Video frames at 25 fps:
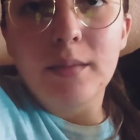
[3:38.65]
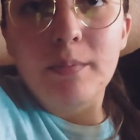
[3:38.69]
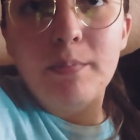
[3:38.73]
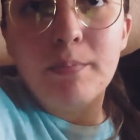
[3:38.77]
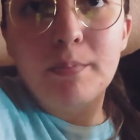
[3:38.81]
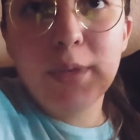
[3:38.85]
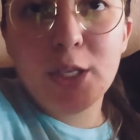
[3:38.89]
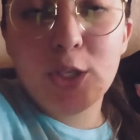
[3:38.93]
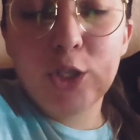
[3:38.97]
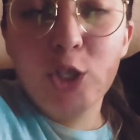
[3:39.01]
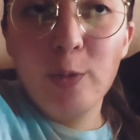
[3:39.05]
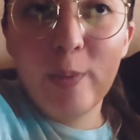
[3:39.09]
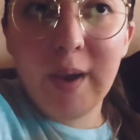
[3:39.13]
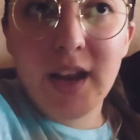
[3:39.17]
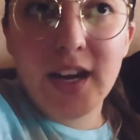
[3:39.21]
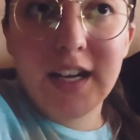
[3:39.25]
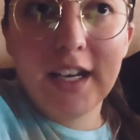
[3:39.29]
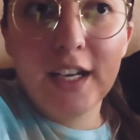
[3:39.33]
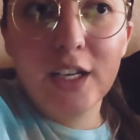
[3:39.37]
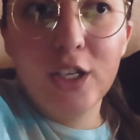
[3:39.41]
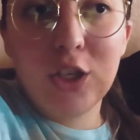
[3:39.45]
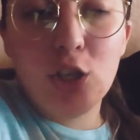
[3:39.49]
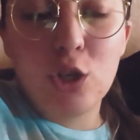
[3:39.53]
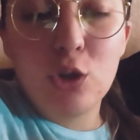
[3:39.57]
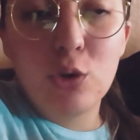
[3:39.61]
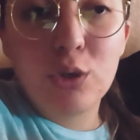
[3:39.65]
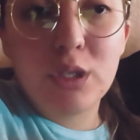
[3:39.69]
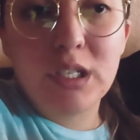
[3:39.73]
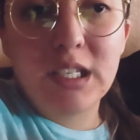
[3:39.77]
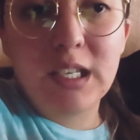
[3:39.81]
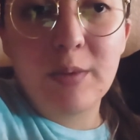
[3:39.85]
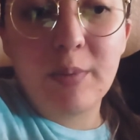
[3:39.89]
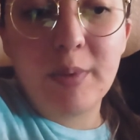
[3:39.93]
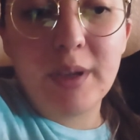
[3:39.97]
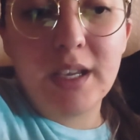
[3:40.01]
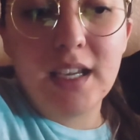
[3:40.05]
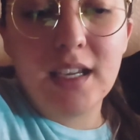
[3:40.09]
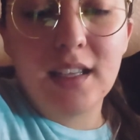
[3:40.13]
mr benedict used to
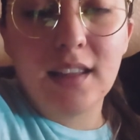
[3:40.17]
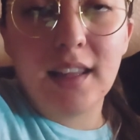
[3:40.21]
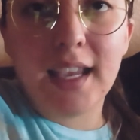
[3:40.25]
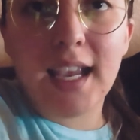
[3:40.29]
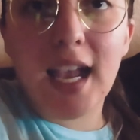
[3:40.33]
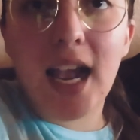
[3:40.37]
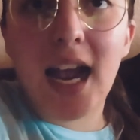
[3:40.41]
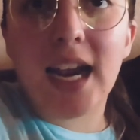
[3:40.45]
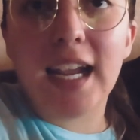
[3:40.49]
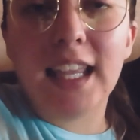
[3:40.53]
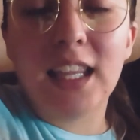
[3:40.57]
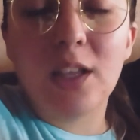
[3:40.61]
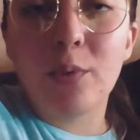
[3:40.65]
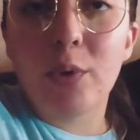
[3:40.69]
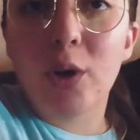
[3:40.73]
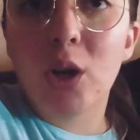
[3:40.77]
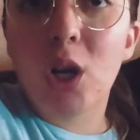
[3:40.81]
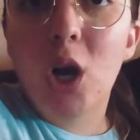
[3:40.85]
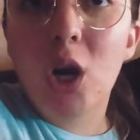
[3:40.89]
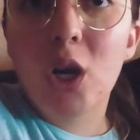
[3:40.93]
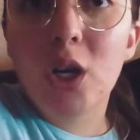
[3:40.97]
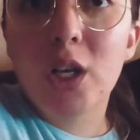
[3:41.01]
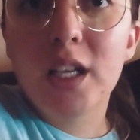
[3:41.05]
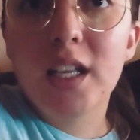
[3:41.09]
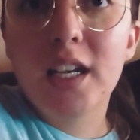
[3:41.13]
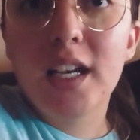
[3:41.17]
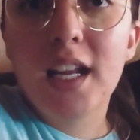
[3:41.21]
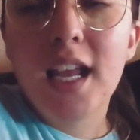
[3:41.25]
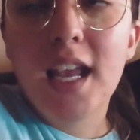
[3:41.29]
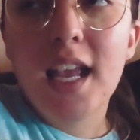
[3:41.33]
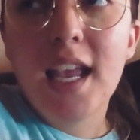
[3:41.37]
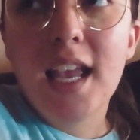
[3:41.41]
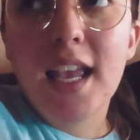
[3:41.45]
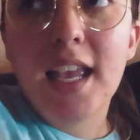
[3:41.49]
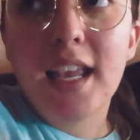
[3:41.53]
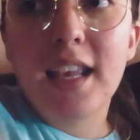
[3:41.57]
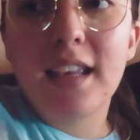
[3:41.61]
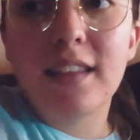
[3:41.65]
be like highly regarded
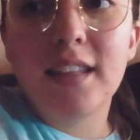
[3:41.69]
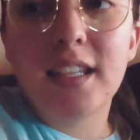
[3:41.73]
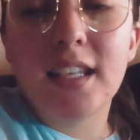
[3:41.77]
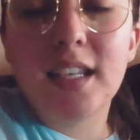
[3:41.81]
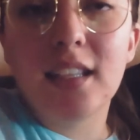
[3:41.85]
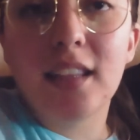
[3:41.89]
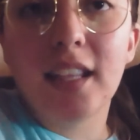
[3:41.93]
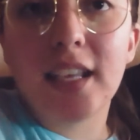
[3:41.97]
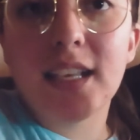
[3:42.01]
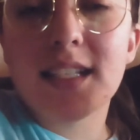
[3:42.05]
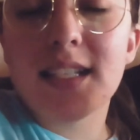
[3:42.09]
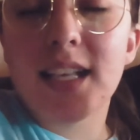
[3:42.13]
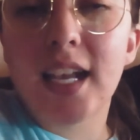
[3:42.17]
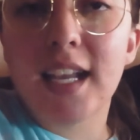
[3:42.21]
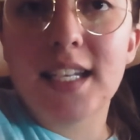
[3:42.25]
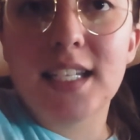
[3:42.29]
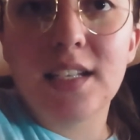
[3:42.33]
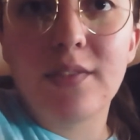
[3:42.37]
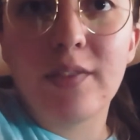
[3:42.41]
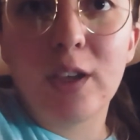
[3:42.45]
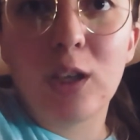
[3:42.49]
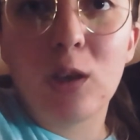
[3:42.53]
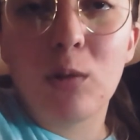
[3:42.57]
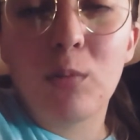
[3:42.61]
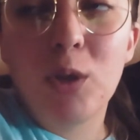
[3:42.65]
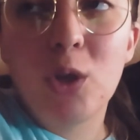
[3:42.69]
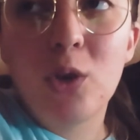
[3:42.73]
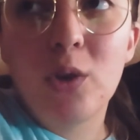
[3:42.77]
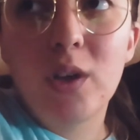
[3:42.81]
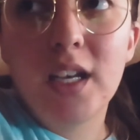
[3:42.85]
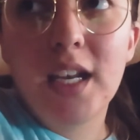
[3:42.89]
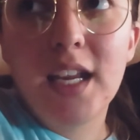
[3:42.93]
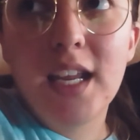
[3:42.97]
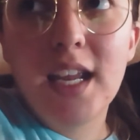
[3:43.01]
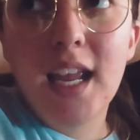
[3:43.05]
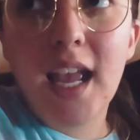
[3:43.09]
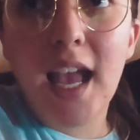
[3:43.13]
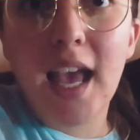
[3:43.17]
in the like scientific
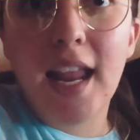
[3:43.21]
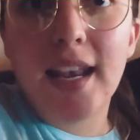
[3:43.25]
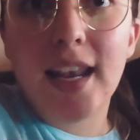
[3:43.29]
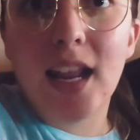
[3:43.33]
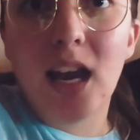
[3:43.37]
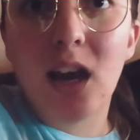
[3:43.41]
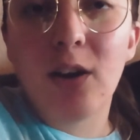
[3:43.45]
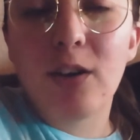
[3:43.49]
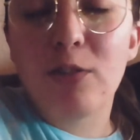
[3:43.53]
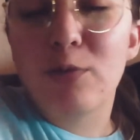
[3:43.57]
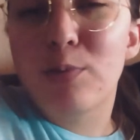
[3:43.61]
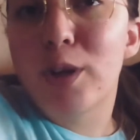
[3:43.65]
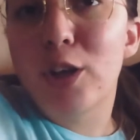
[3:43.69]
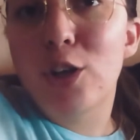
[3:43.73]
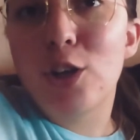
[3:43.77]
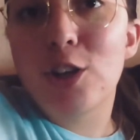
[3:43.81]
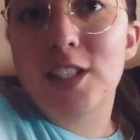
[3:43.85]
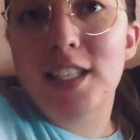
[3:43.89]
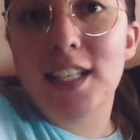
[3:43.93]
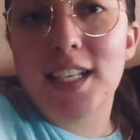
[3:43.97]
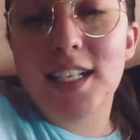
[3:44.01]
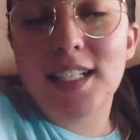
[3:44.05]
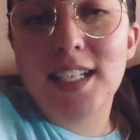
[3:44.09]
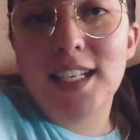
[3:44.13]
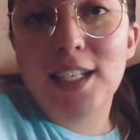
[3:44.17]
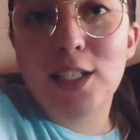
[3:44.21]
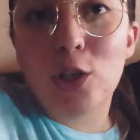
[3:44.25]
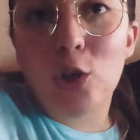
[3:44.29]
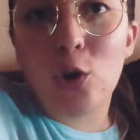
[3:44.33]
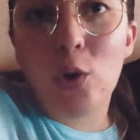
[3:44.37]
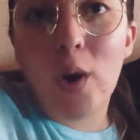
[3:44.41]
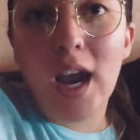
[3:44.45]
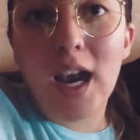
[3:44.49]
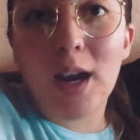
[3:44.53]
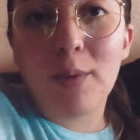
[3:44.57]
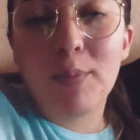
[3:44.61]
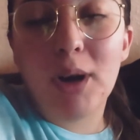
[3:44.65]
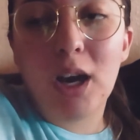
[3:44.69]
community and now everybody just thinks he's a
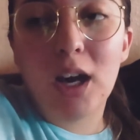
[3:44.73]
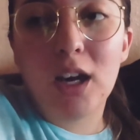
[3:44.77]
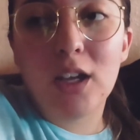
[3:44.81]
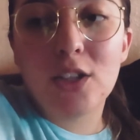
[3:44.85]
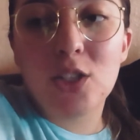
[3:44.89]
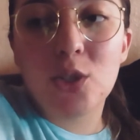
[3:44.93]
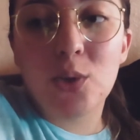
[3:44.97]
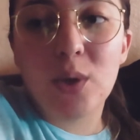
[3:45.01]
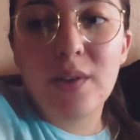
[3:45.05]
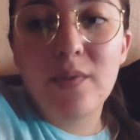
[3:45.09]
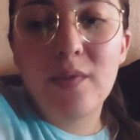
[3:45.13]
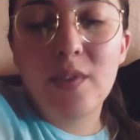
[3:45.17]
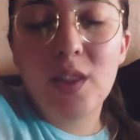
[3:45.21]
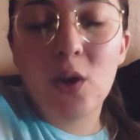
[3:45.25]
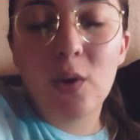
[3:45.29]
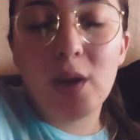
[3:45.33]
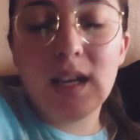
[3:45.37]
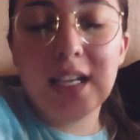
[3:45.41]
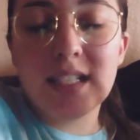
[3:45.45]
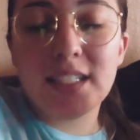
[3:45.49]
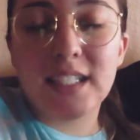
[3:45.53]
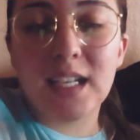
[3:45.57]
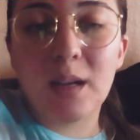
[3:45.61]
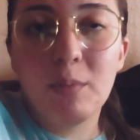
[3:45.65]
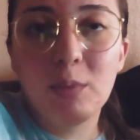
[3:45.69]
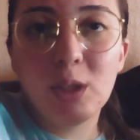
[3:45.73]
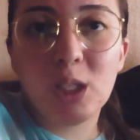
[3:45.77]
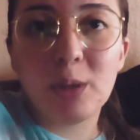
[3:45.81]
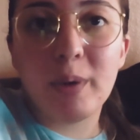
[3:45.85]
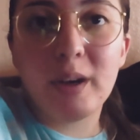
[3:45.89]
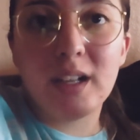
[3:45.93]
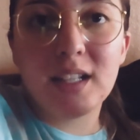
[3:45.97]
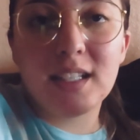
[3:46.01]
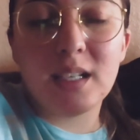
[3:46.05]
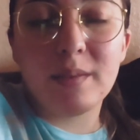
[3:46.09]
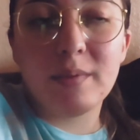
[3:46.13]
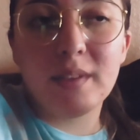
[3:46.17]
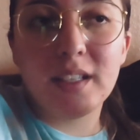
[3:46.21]
crackpot so even though he stumbled
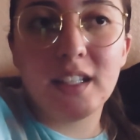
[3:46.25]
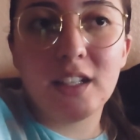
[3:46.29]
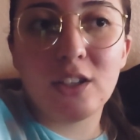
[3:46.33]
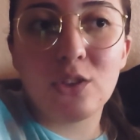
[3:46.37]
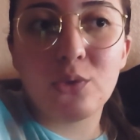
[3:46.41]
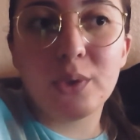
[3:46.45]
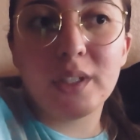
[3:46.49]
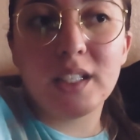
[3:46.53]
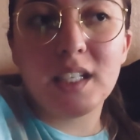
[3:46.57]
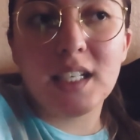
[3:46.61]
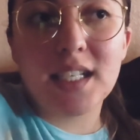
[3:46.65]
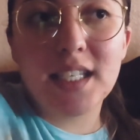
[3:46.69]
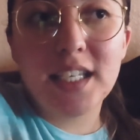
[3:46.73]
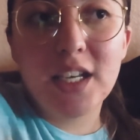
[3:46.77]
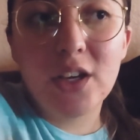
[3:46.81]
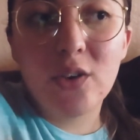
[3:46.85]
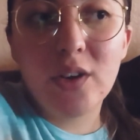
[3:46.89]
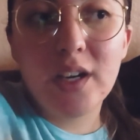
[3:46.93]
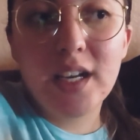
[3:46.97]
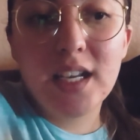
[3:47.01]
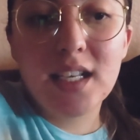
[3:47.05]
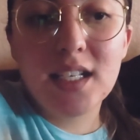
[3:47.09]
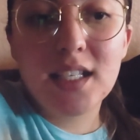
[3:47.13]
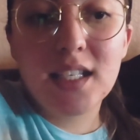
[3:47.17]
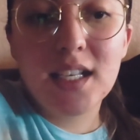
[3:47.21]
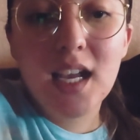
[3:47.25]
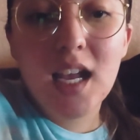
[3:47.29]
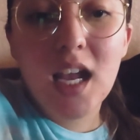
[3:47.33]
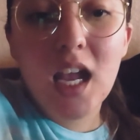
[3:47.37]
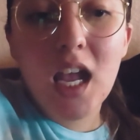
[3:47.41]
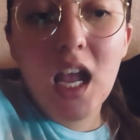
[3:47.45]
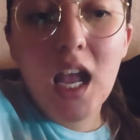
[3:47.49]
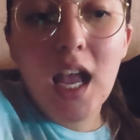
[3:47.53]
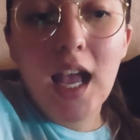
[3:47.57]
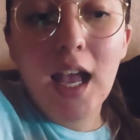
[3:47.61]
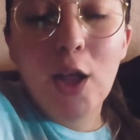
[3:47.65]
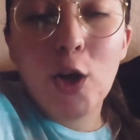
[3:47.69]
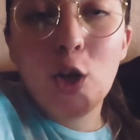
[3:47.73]
upon something that's really serious
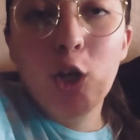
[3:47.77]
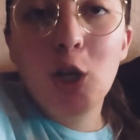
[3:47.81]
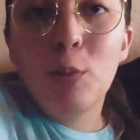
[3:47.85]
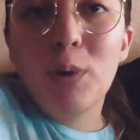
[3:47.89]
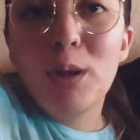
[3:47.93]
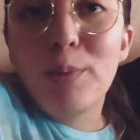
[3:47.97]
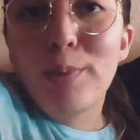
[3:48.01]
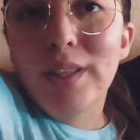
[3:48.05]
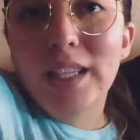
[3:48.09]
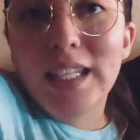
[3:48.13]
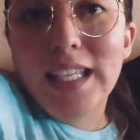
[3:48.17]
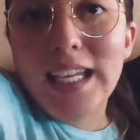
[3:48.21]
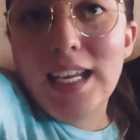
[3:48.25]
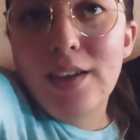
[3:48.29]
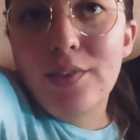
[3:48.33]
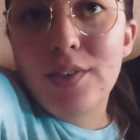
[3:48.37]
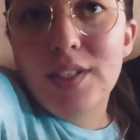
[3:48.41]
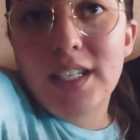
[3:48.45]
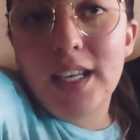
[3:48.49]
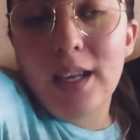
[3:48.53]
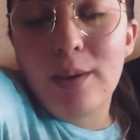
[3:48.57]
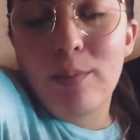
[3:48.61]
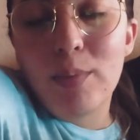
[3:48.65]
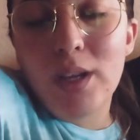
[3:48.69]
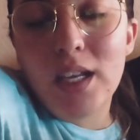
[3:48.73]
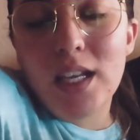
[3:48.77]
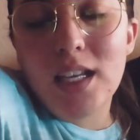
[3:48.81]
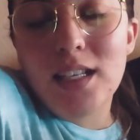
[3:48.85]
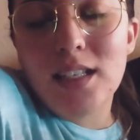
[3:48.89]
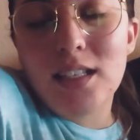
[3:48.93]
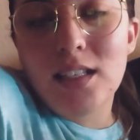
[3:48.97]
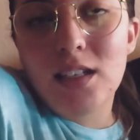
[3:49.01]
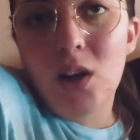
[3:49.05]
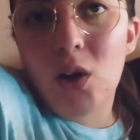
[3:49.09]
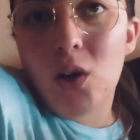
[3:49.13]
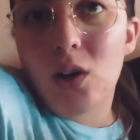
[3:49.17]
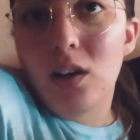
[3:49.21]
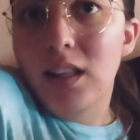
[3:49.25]
nobody believes him. He's
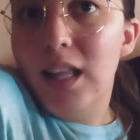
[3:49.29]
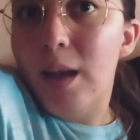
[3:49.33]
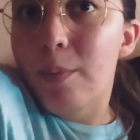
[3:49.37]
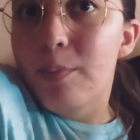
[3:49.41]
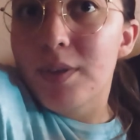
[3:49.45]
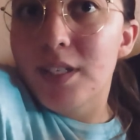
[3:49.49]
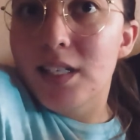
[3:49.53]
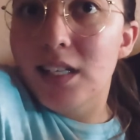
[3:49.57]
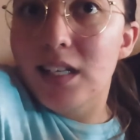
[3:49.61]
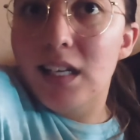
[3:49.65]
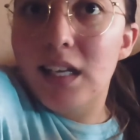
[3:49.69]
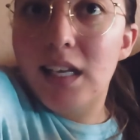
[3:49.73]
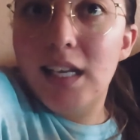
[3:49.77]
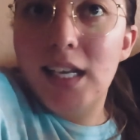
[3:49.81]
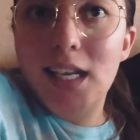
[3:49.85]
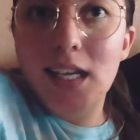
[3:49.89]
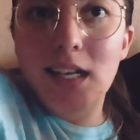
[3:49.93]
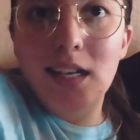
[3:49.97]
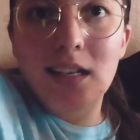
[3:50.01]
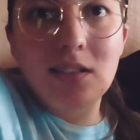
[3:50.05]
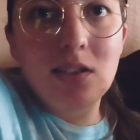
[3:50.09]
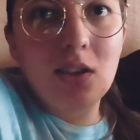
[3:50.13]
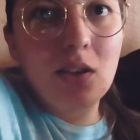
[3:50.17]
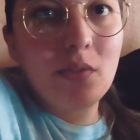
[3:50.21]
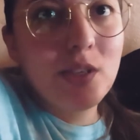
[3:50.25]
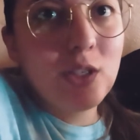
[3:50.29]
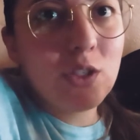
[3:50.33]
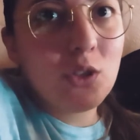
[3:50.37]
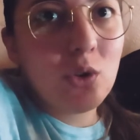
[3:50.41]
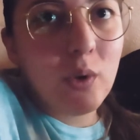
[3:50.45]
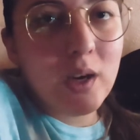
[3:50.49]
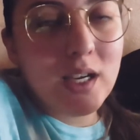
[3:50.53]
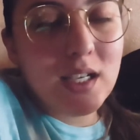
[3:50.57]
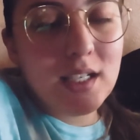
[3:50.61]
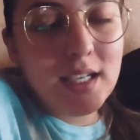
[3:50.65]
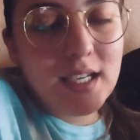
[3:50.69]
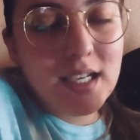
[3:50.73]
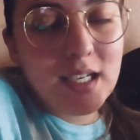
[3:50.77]
narcoleptic, he does all these
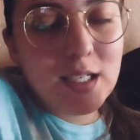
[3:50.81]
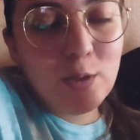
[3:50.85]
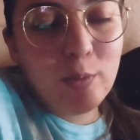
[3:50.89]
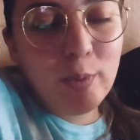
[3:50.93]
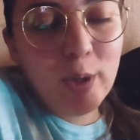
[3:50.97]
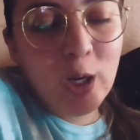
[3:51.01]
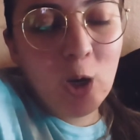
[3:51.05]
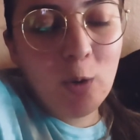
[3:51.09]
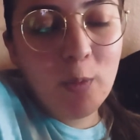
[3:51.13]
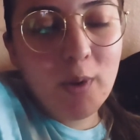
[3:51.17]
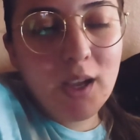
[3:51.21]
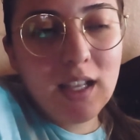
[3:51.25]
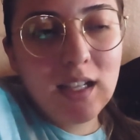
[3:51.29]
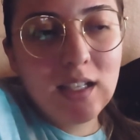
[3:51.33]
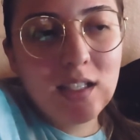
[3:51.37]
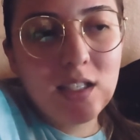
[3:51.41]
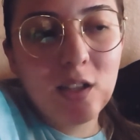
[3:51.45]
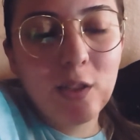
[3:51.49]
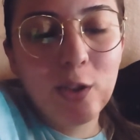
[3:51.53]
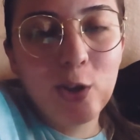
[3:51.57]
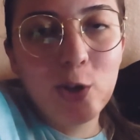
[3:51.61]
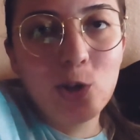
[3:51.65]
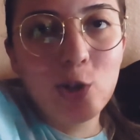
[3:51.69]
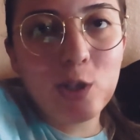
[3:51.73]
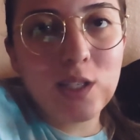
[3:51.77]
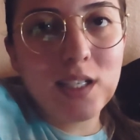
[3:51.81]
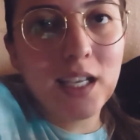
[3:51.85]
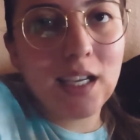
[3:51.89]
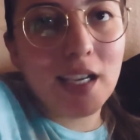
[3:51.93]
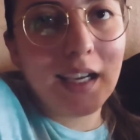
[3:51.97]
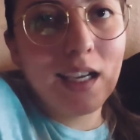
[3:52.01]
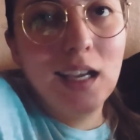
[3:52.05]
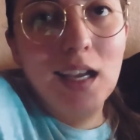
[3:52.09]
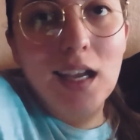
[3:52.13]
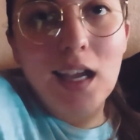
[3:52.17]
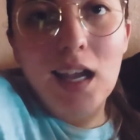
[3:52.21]
crazy experiments, so they're just like,